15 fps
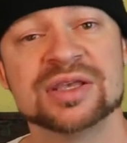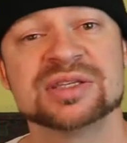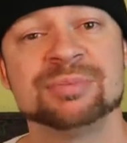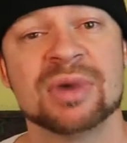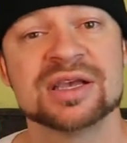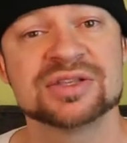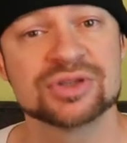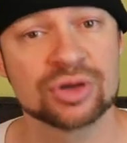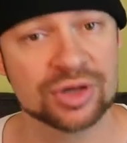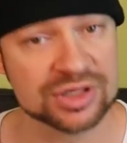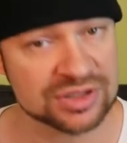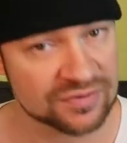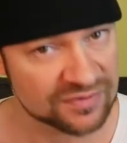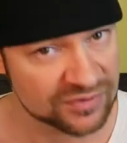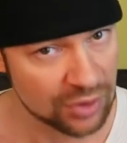is my
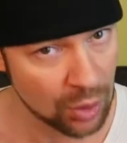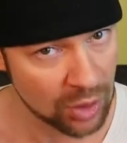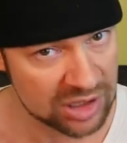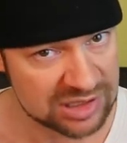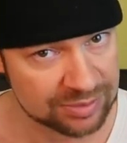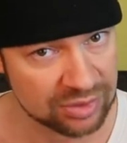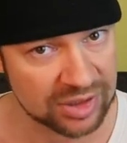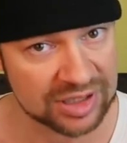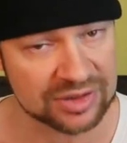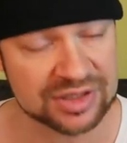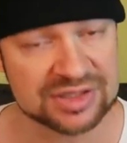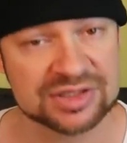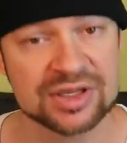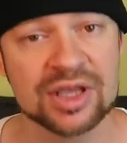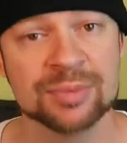Circus and Flow Arts
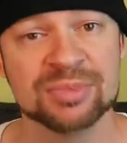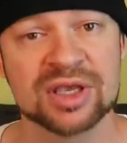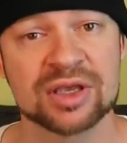playlist,